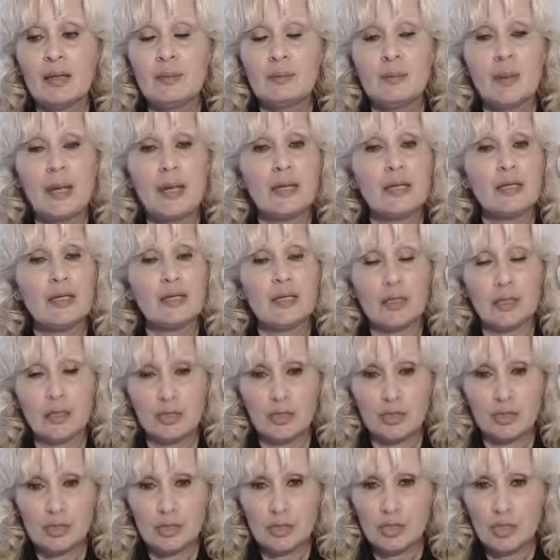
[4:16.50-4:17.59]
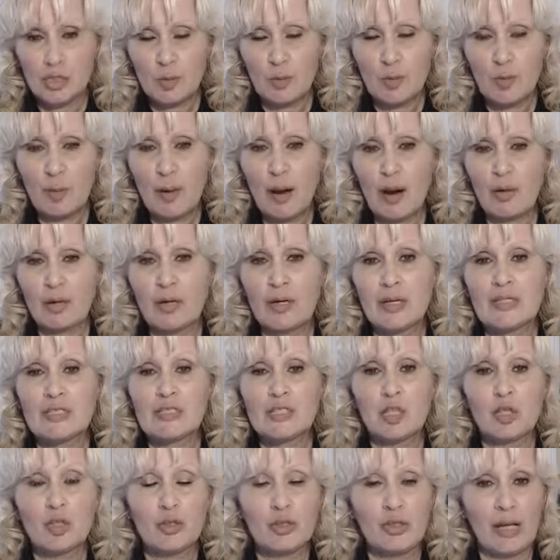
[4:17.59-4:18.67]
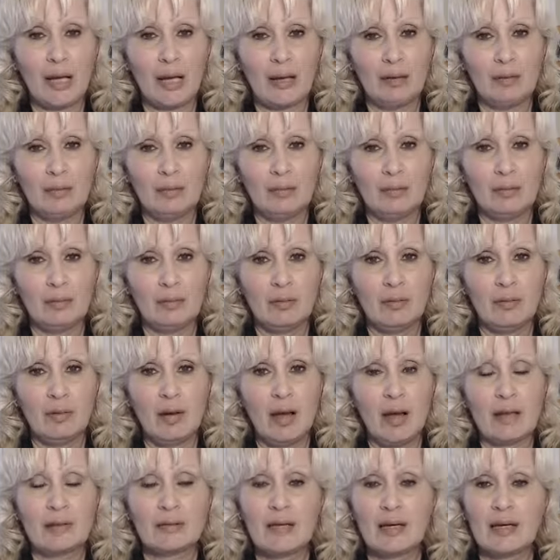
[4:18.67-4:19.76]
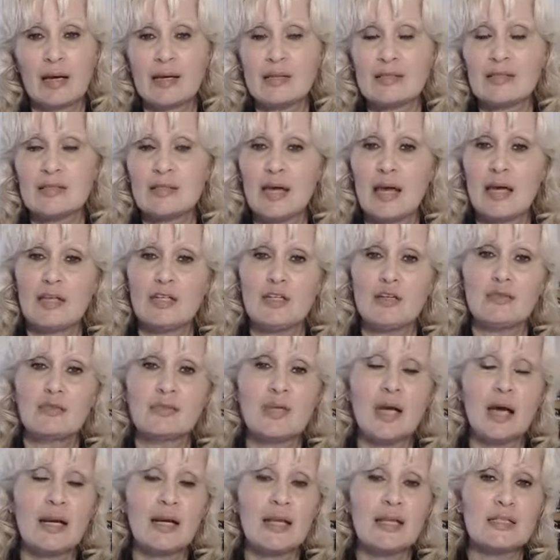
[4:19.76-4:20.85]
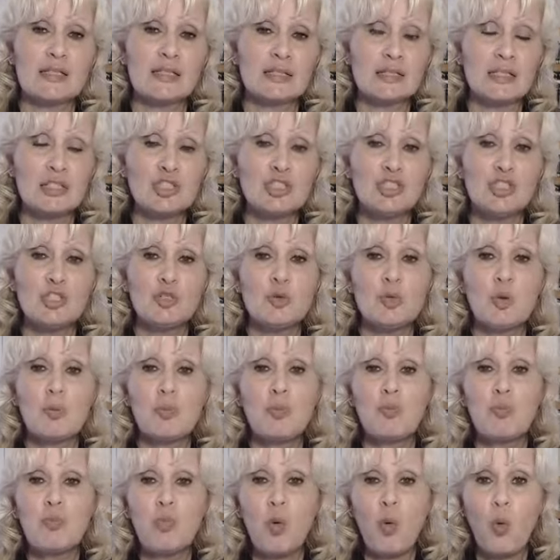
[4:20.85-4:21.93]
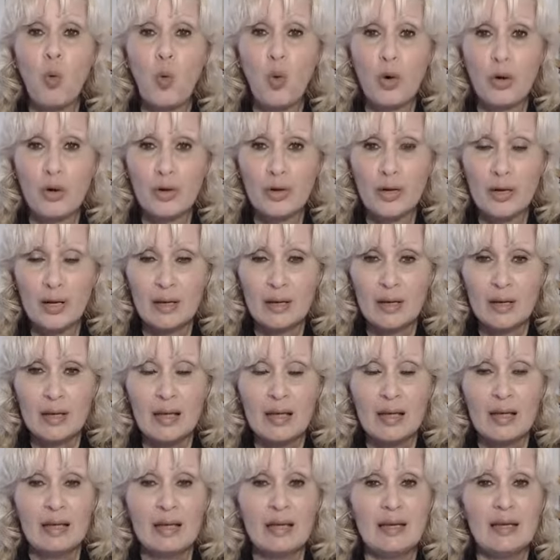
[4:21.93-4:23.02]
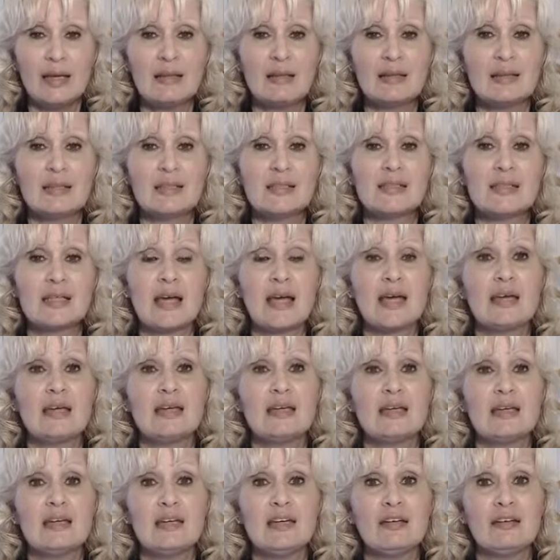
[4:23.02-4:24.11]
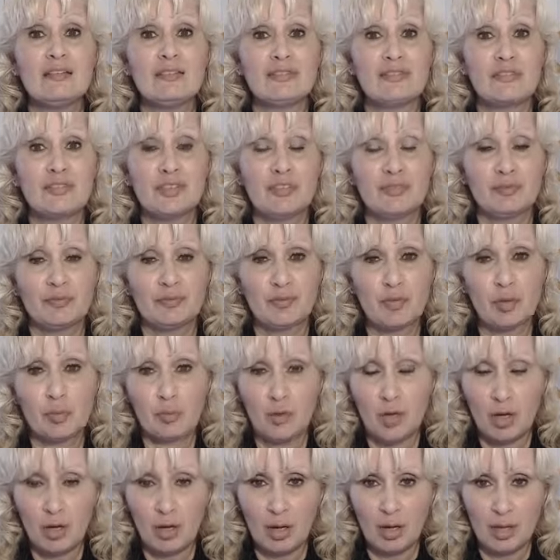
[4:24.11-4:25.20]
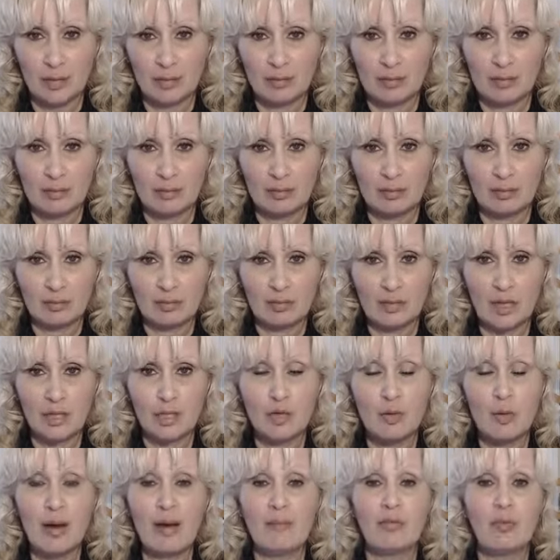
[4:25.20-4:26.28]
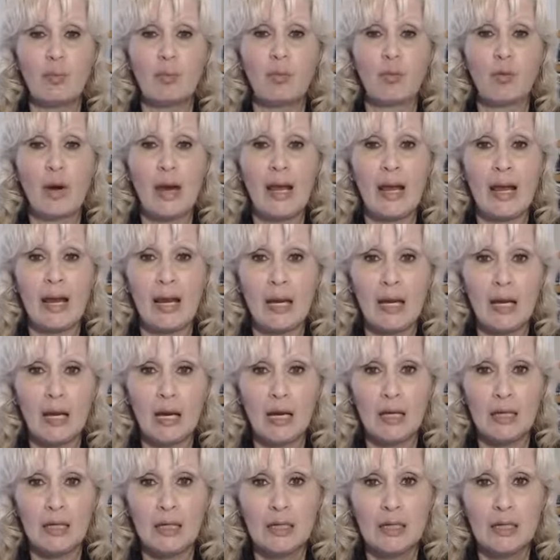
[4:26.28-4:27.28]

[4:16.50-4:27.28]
But your superpower is learning. And like I say, you've done it since you were born. It is a gift from God that you have a brain.